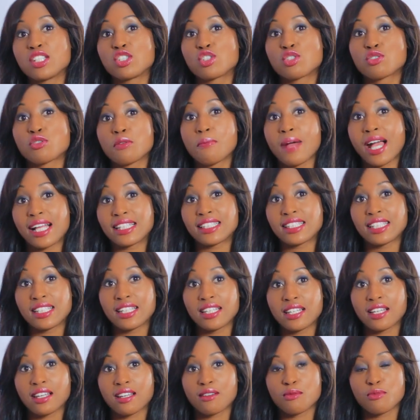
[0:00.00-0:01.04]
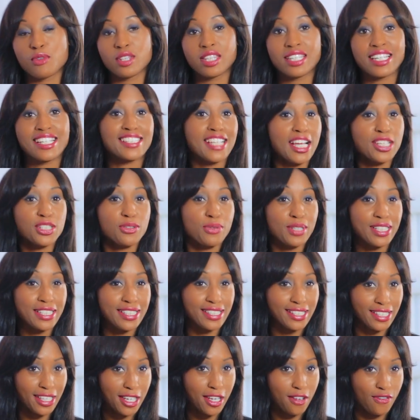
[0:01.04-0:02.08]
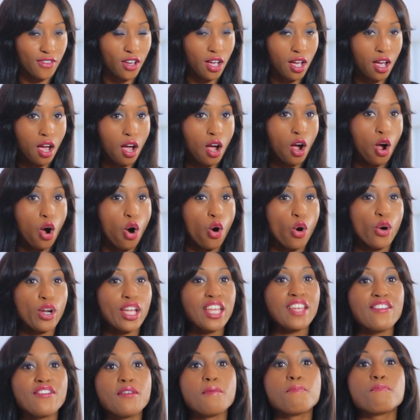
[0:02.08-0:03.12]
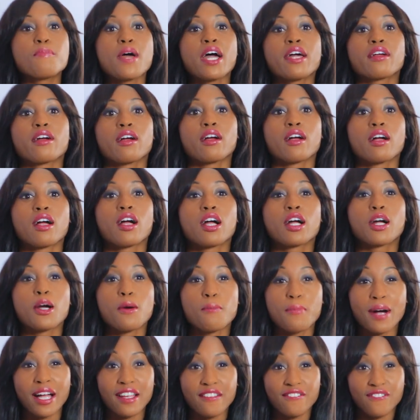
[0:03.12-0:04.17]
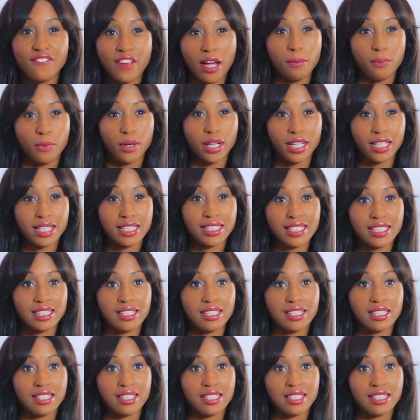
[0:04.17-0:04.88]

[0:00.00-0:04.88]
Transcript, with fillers: it dramatic with an exaggerated sleeve, or even better, combine fabric.